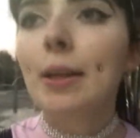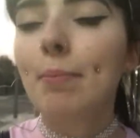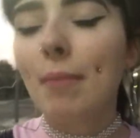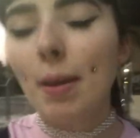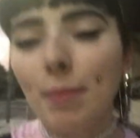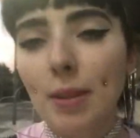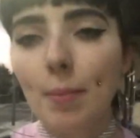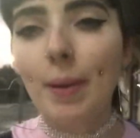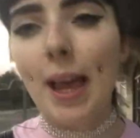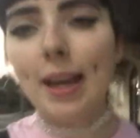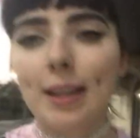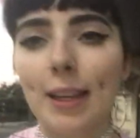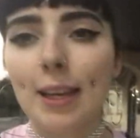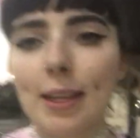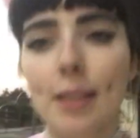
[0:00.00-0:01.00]
maybe the
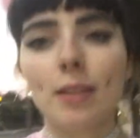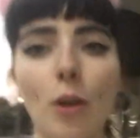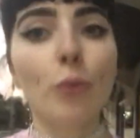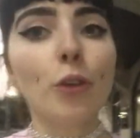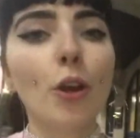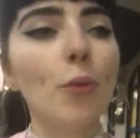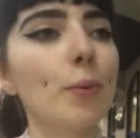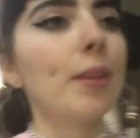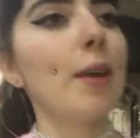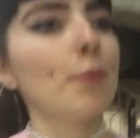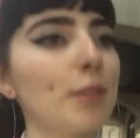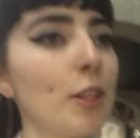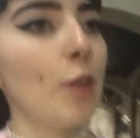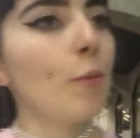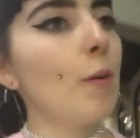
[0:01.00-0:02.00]
Blacklist. Oh no, there
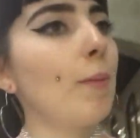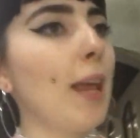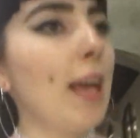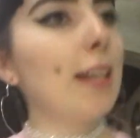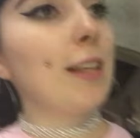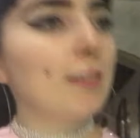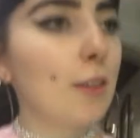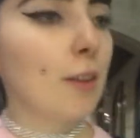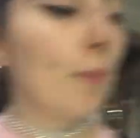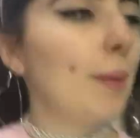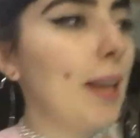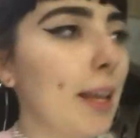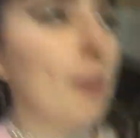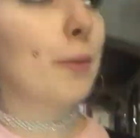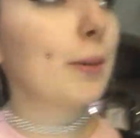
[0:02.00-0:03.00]
was no more Blacklist on the
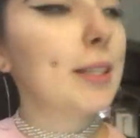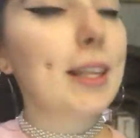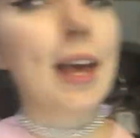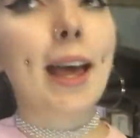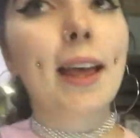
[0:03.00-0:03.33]
planet, oh, was there?